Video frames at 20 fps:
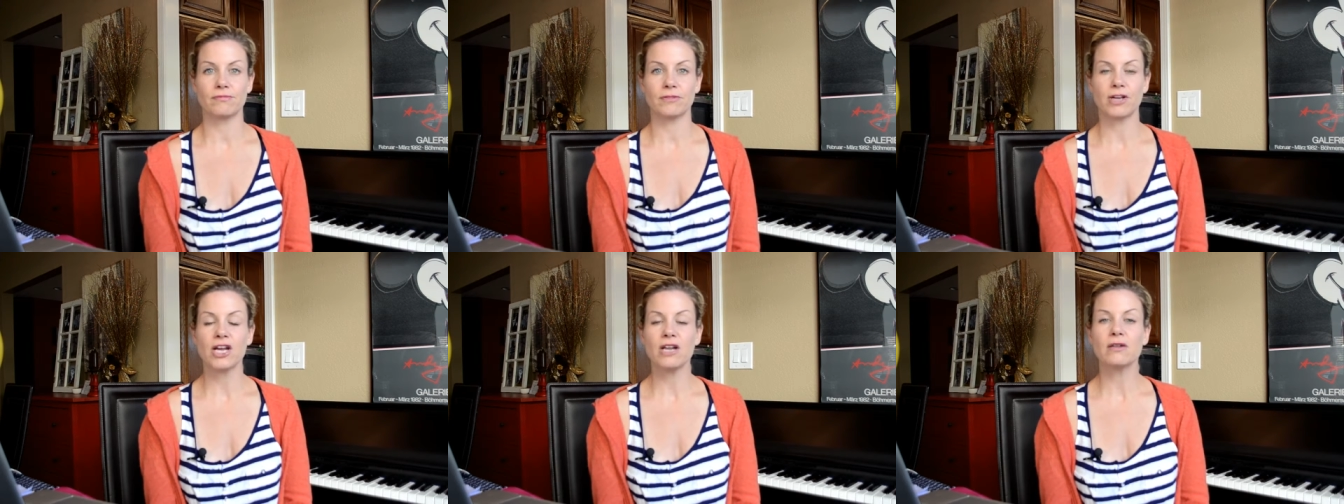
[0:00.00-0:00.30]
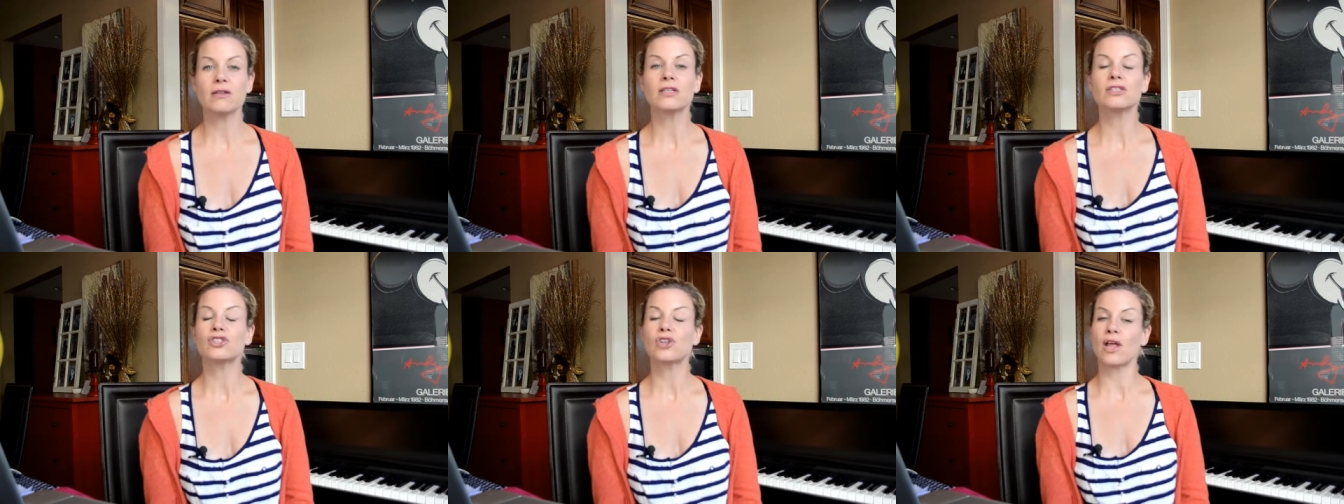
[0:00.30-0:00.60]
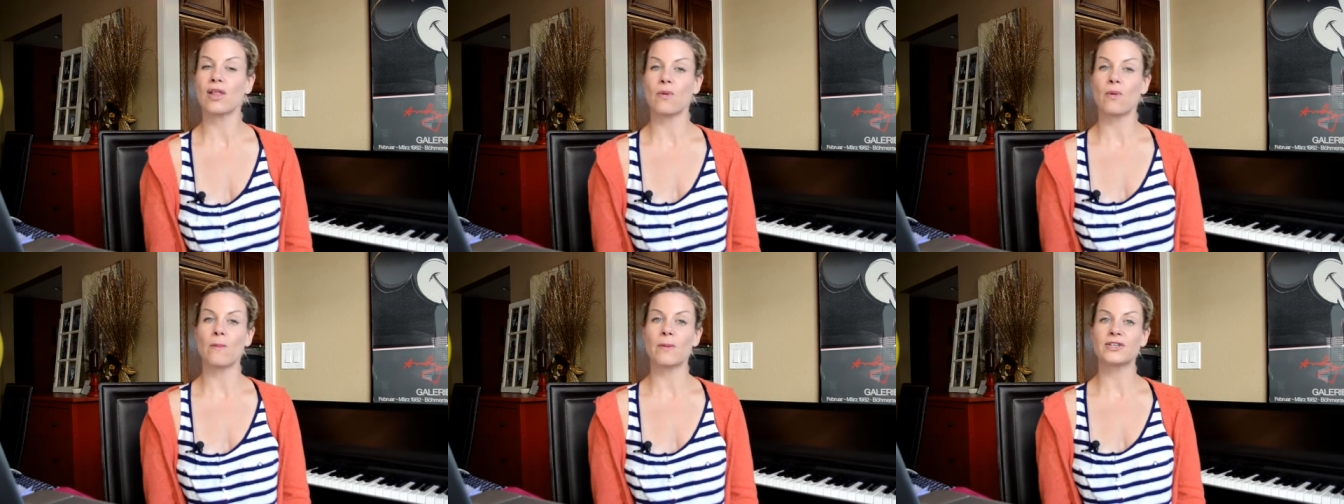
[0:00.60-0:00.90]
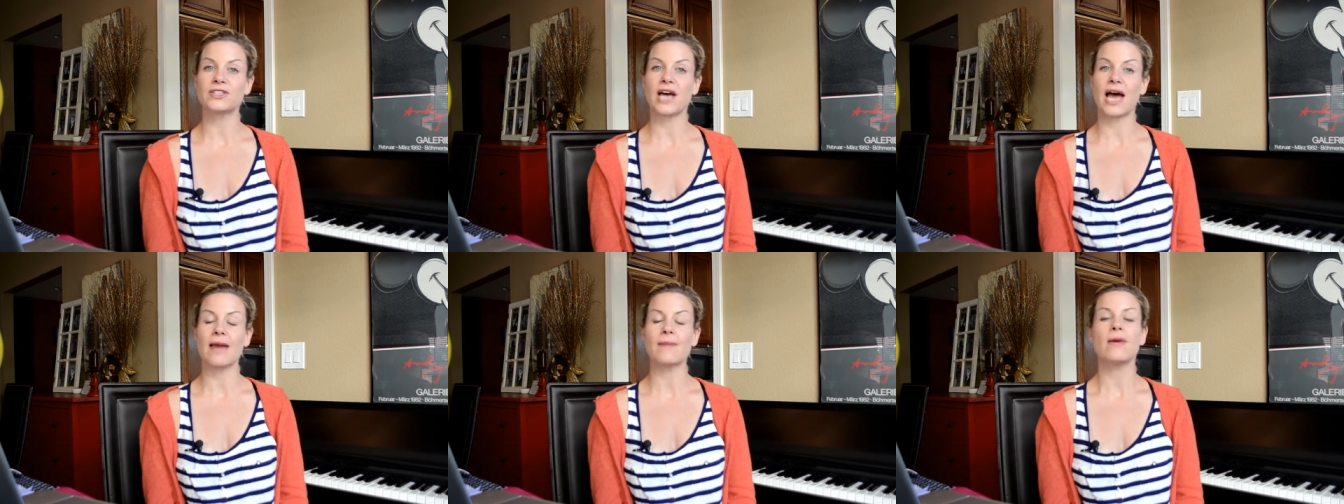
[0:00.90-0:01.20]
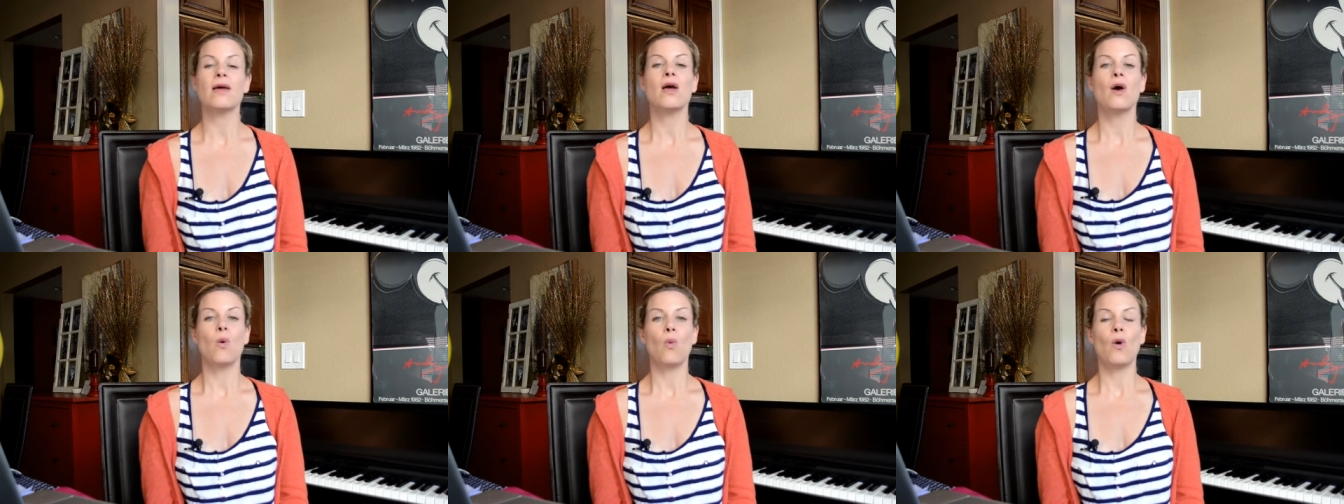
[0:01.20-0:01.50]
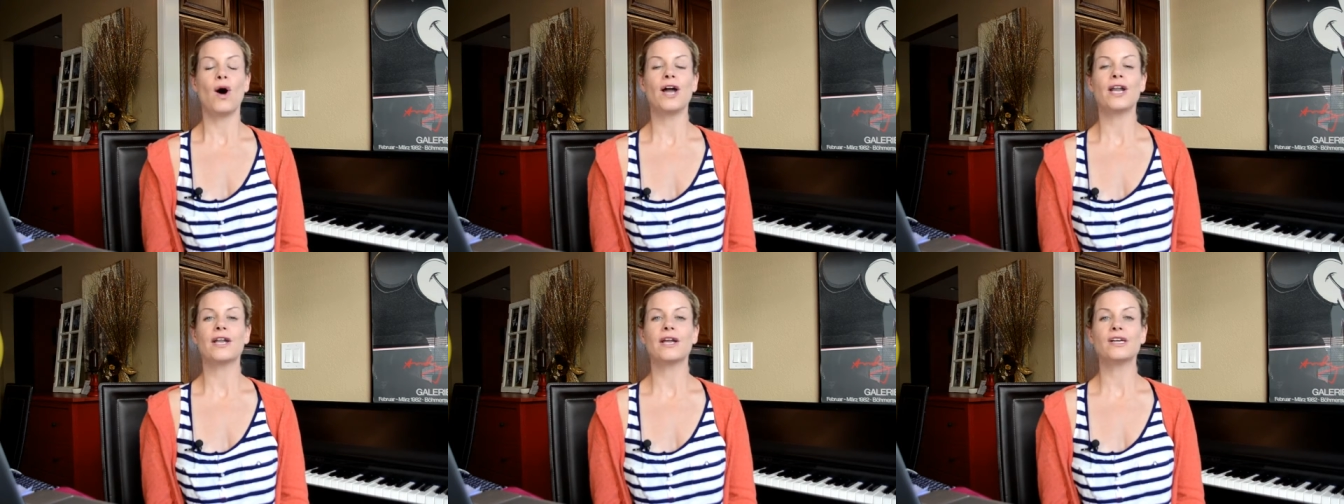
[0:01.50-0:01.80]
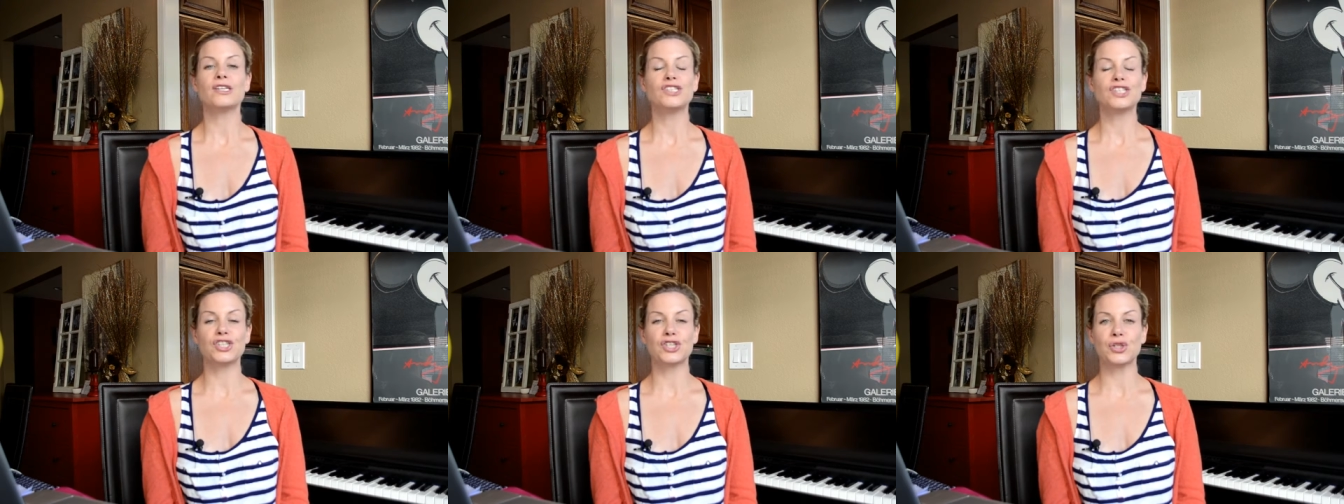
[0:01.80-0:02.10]
Good? Let's try that one more time. 1,
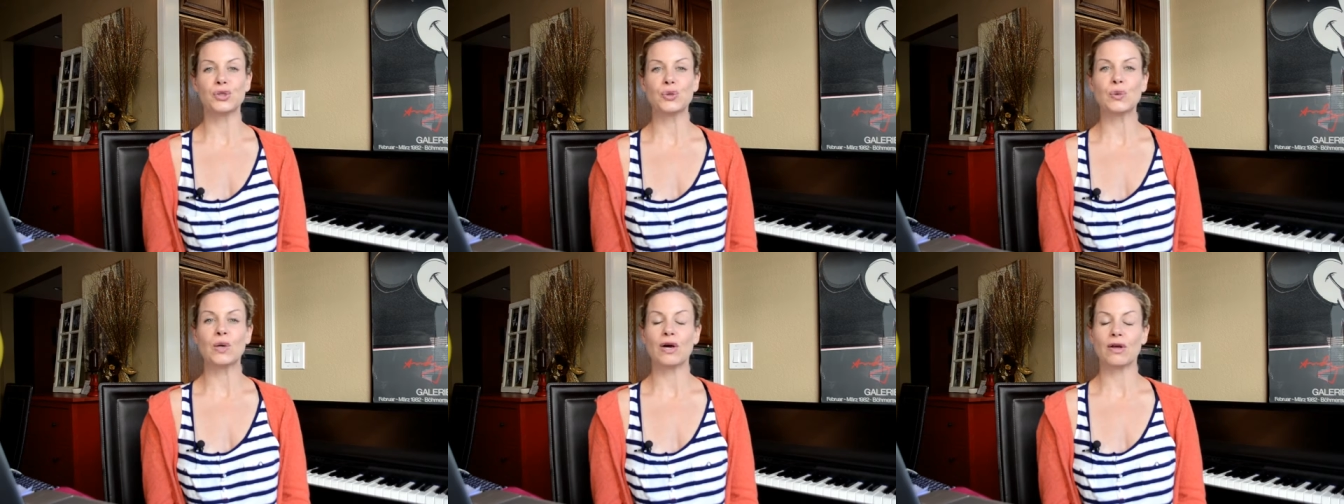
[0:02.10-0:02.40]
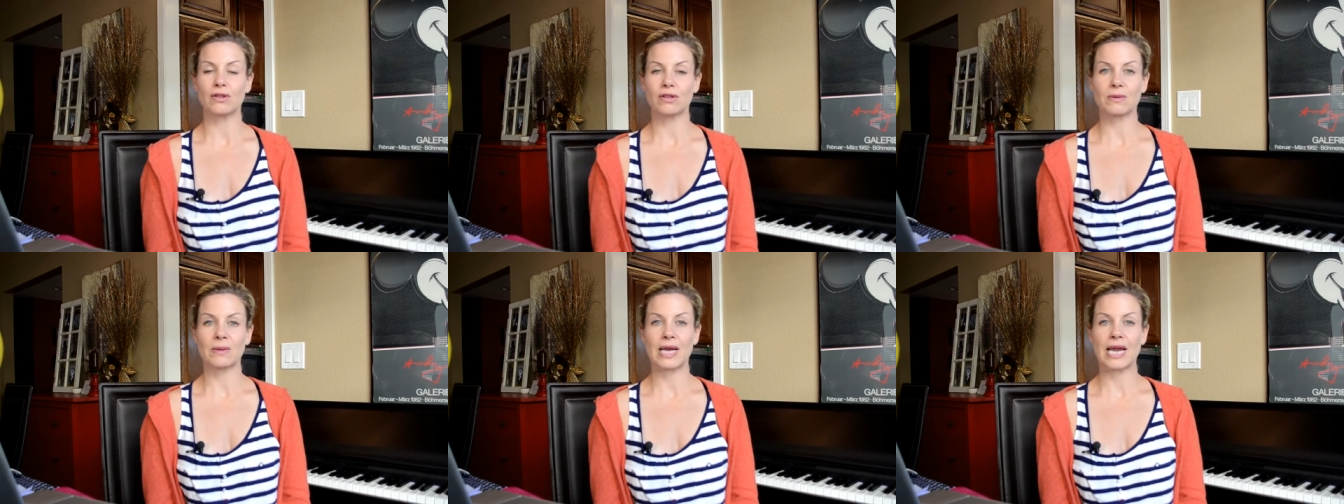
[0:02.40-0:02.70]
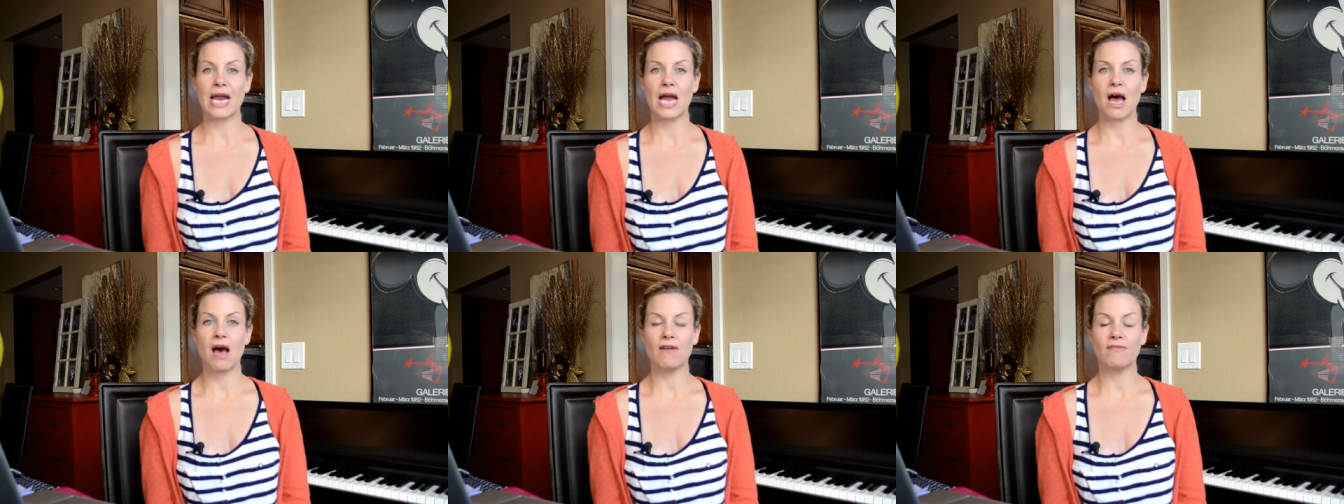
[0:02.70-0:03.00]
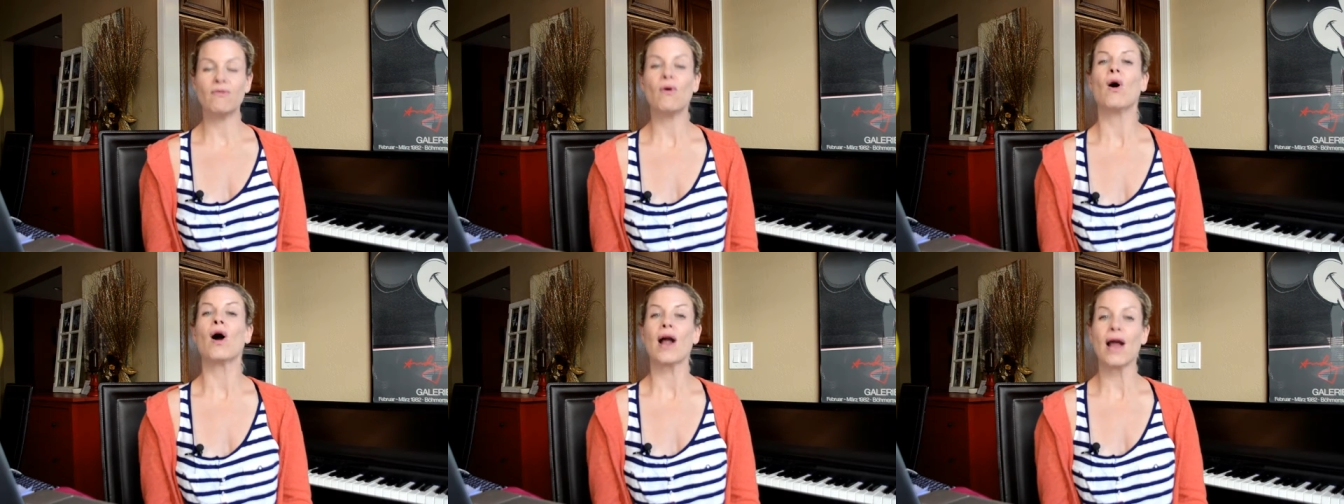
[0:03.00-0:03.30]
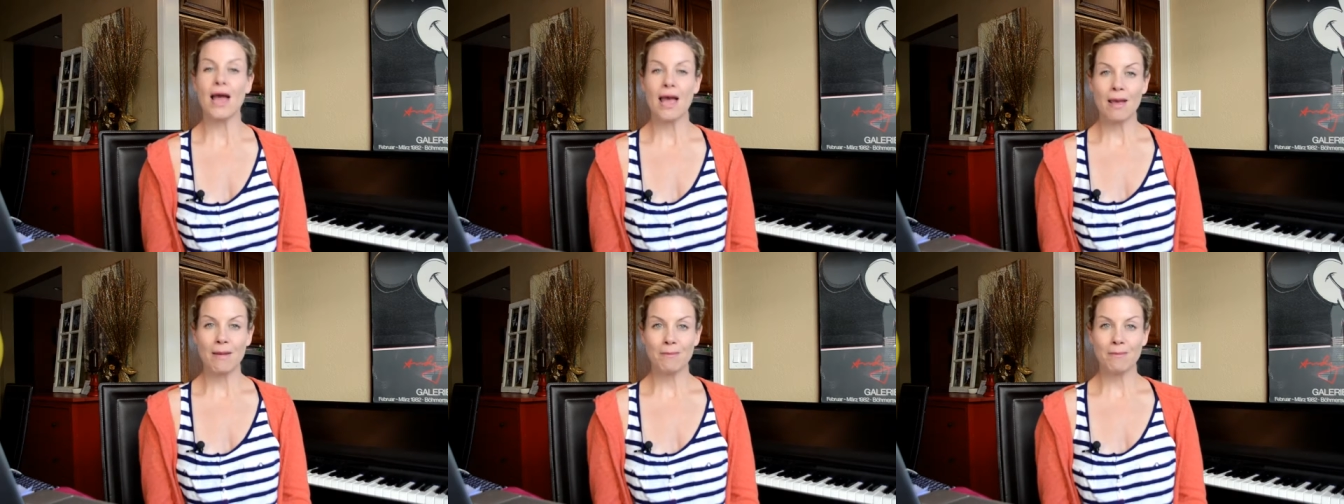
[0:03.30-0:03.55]
2, 3, 4.